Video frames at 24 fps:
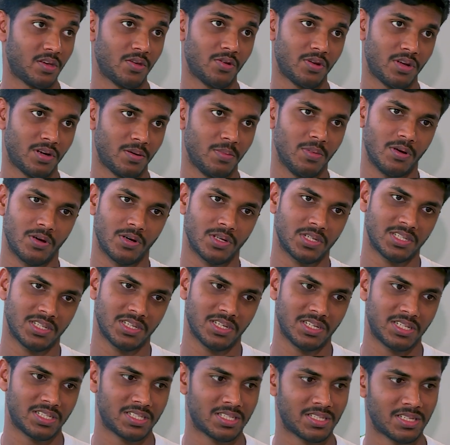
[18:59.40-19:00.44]
accurate because
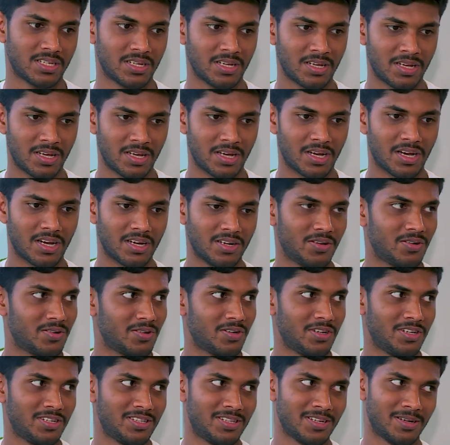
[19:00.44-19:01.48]
I don't
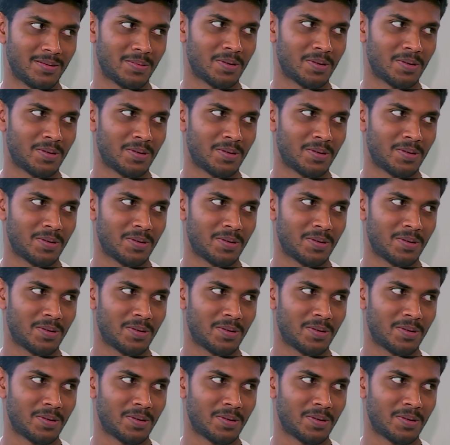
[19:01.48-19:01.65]
know anything